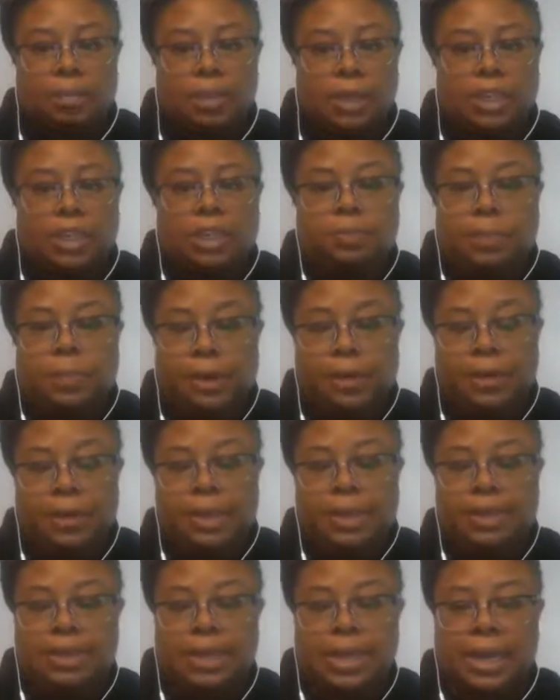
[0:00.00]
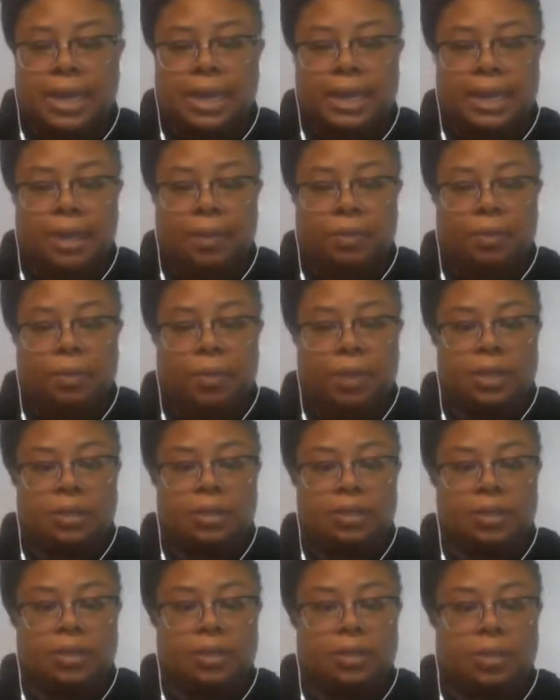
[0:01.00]
experience that I get with
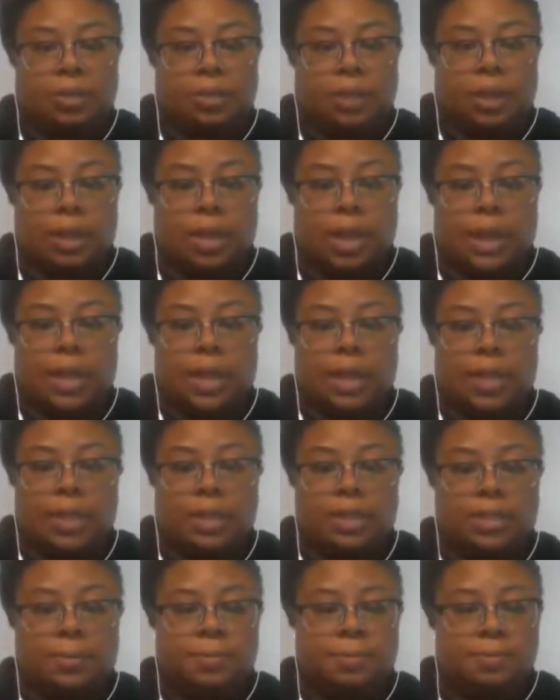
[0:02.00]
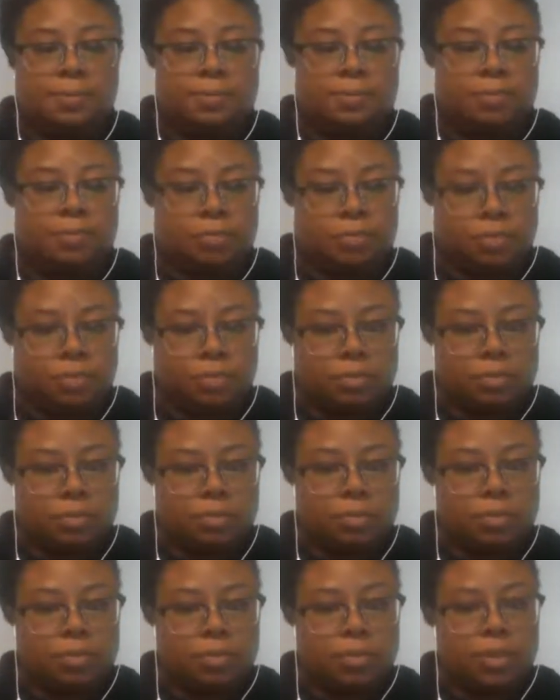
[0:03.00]
clients.
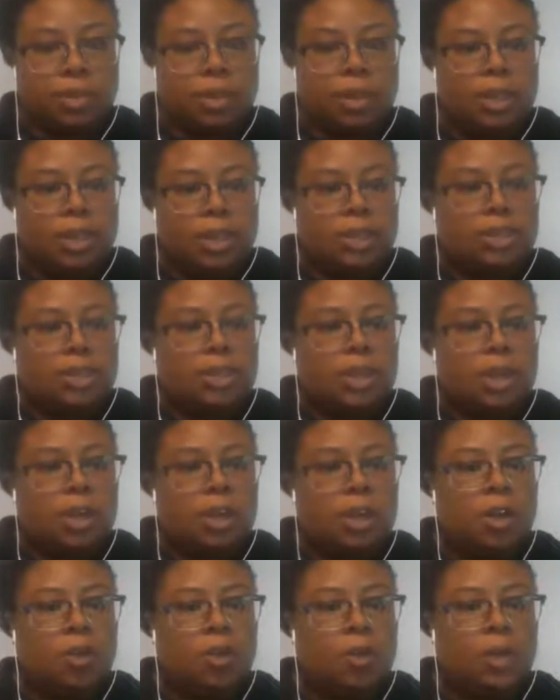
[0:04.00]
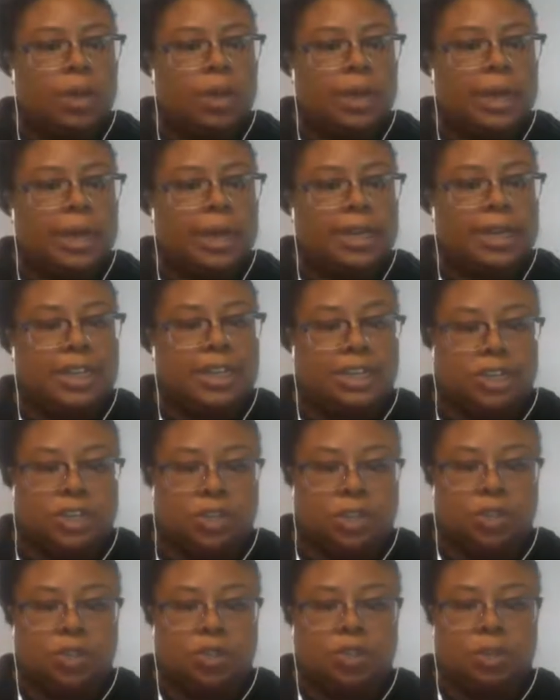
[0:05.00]
So, in addition
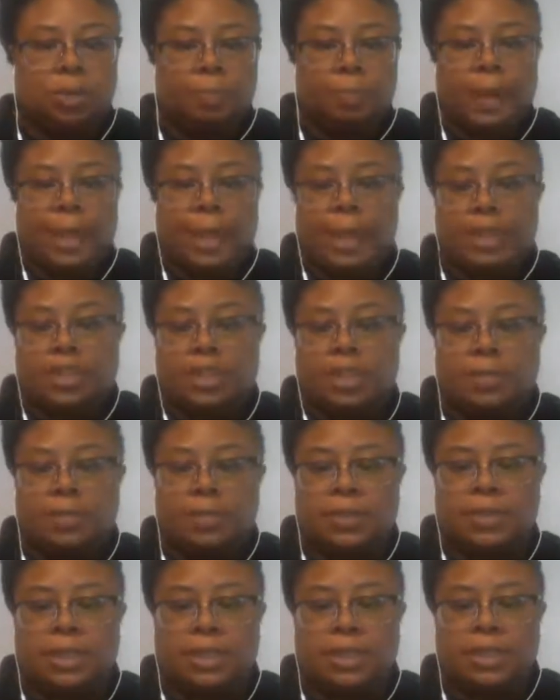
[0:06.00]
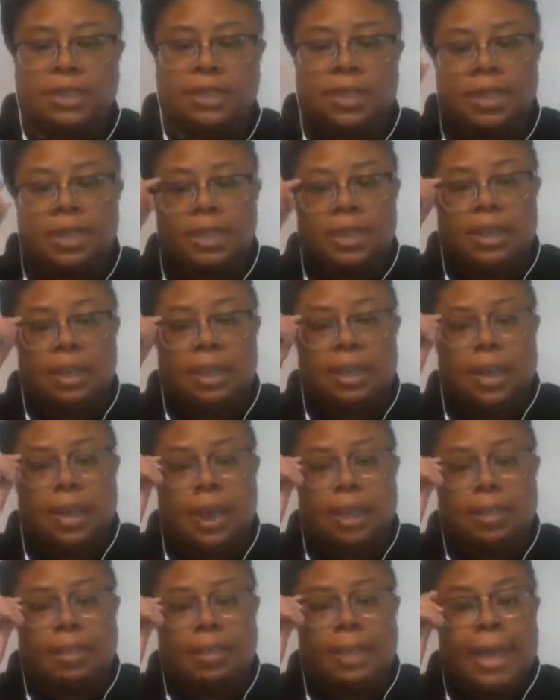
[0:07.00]
to the paid services
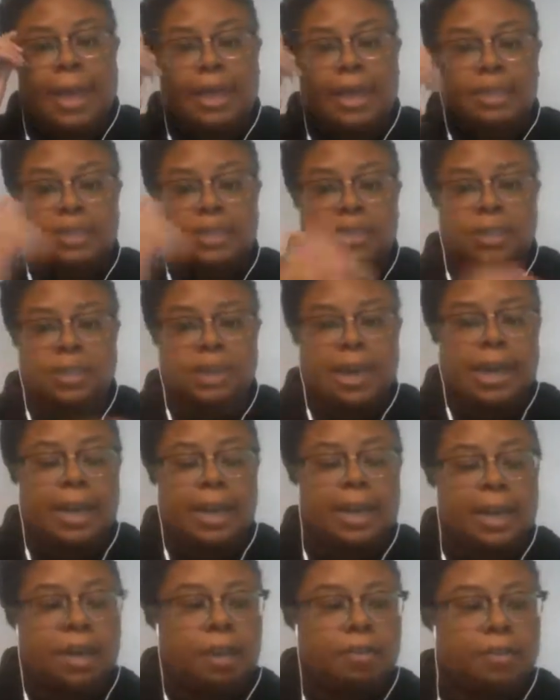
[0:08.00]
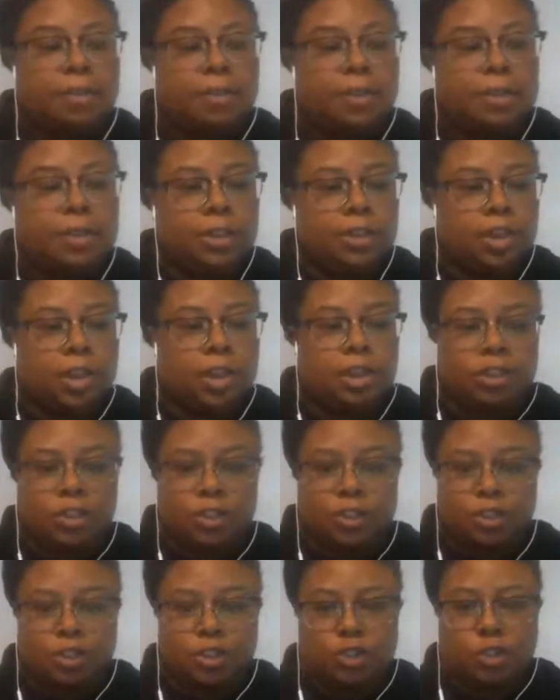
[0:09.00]
that I offer, there's
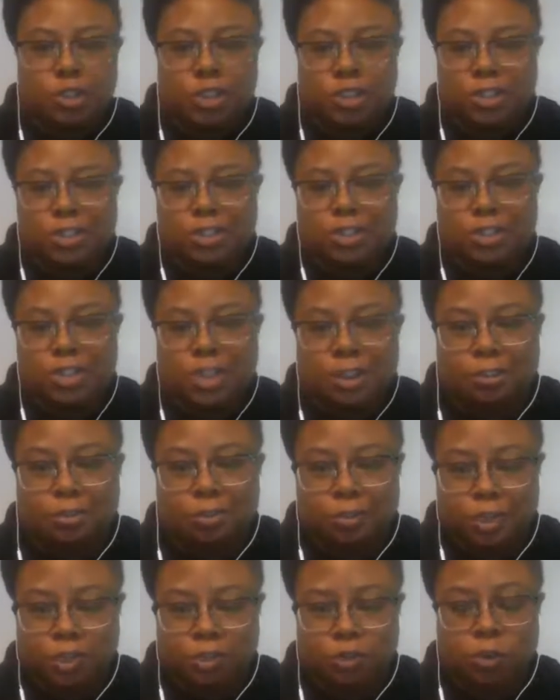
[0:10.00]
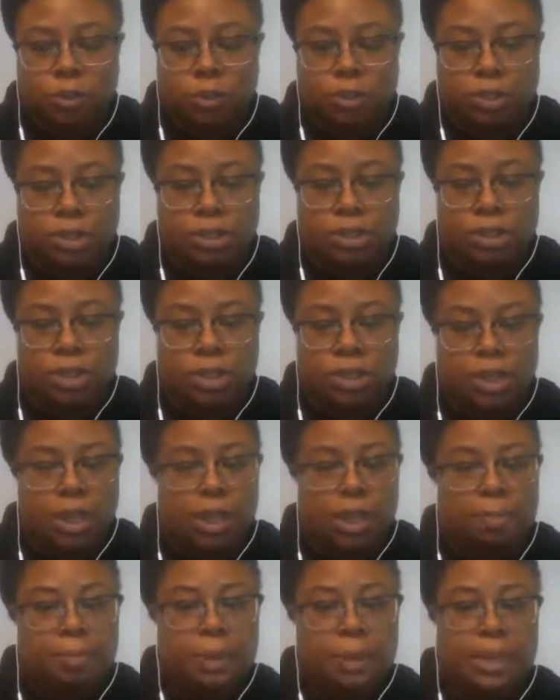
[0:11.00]
also the do-it-yourself resources,
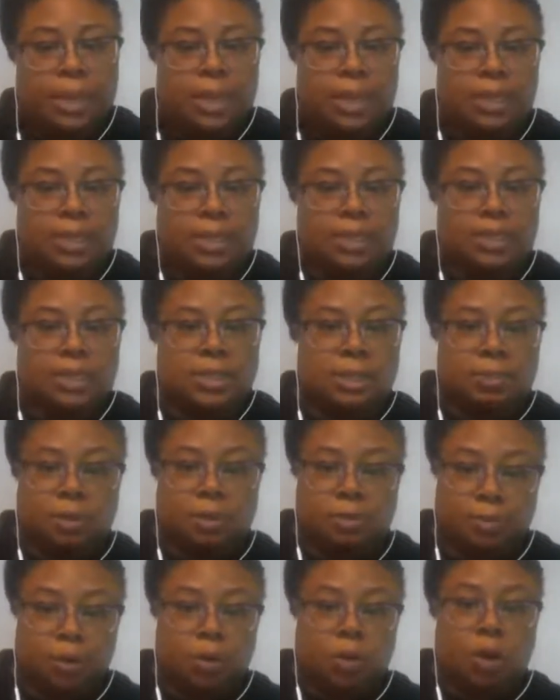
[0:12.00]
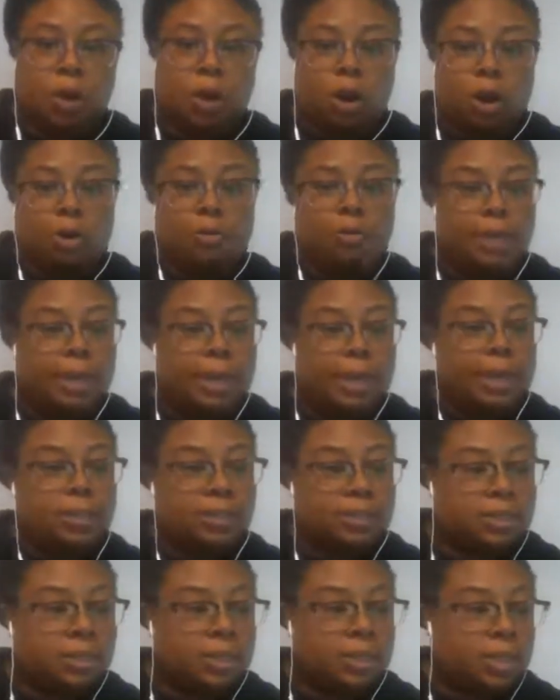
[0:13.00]
because some of you are
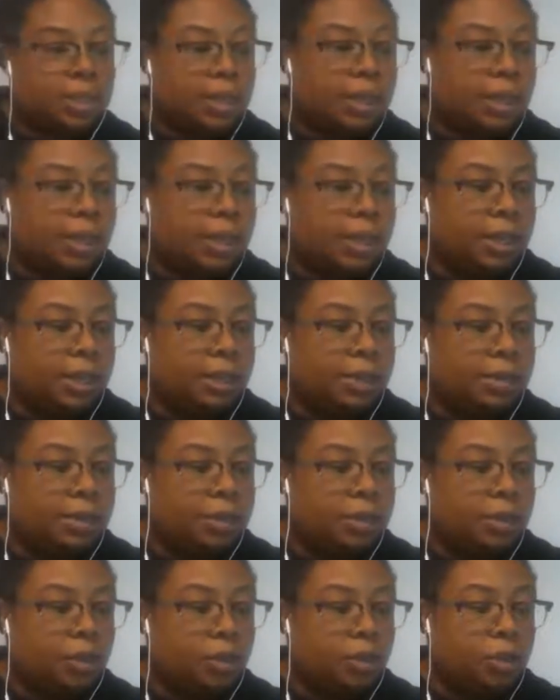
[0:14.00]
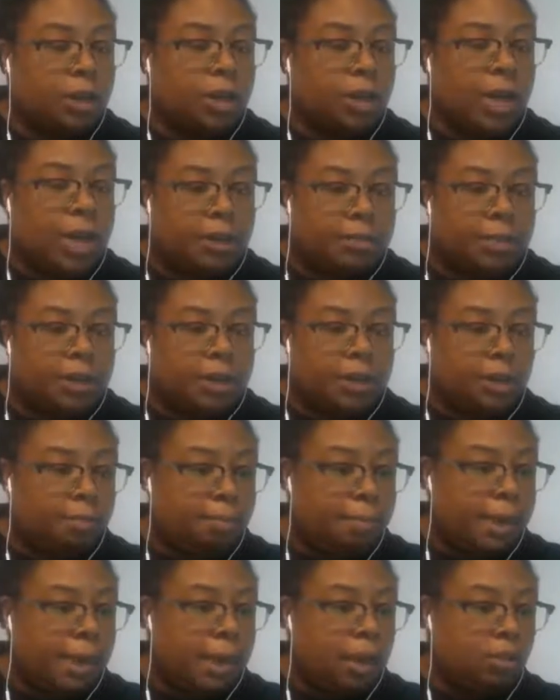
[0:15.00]
advanced and you're confident
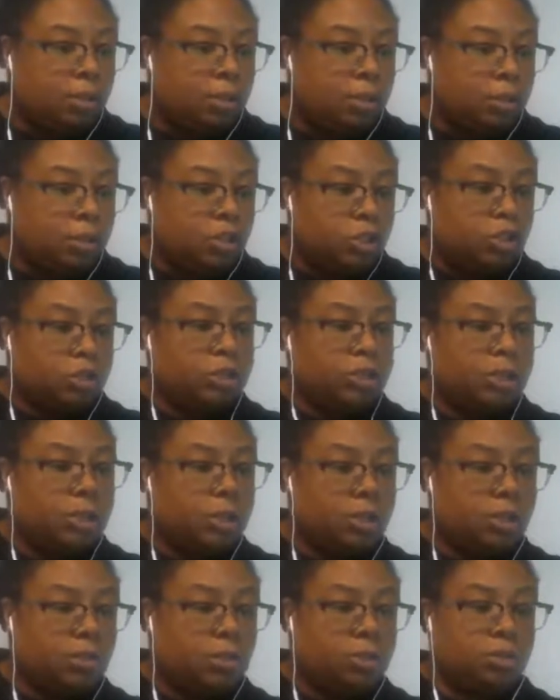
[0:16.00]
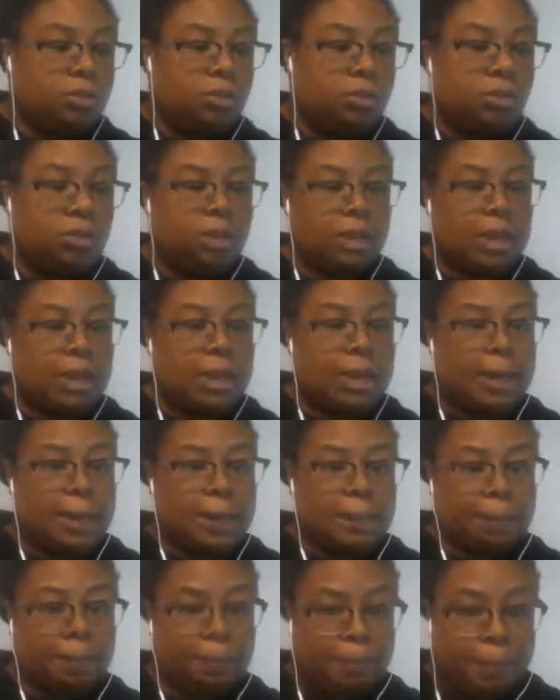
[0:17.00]
about your skills
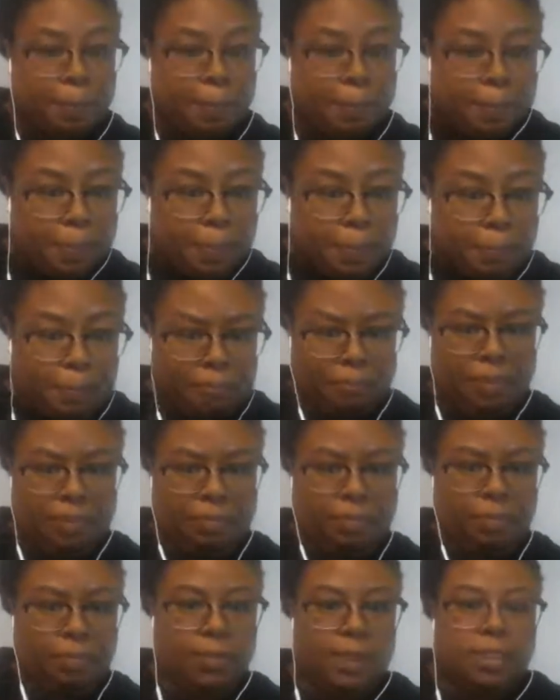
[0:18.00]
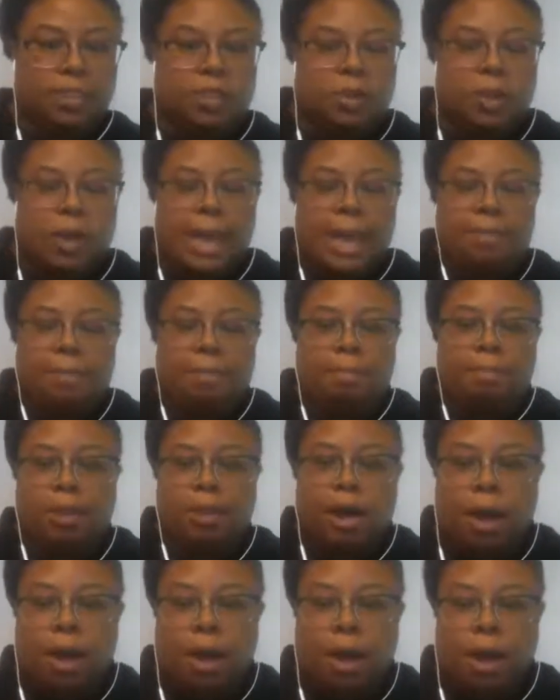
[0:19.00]
online. So I have a
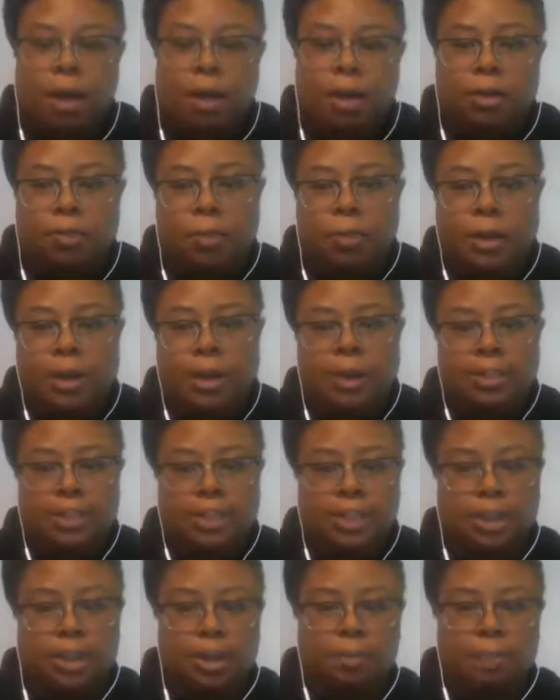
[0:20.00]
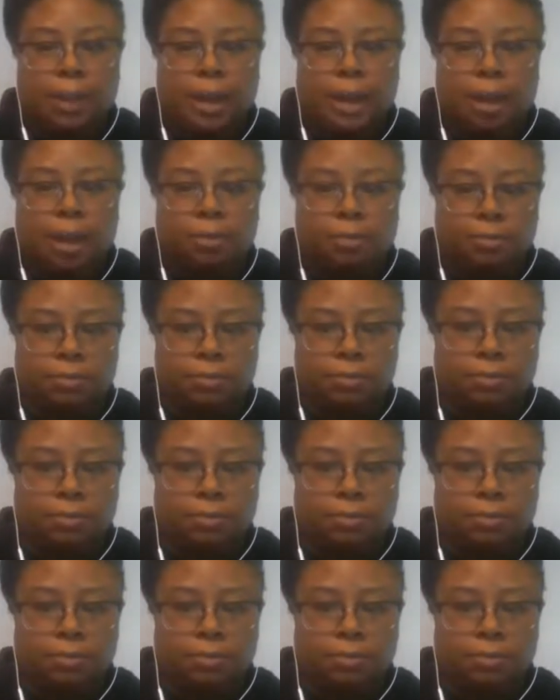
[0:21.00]
blog where I talk about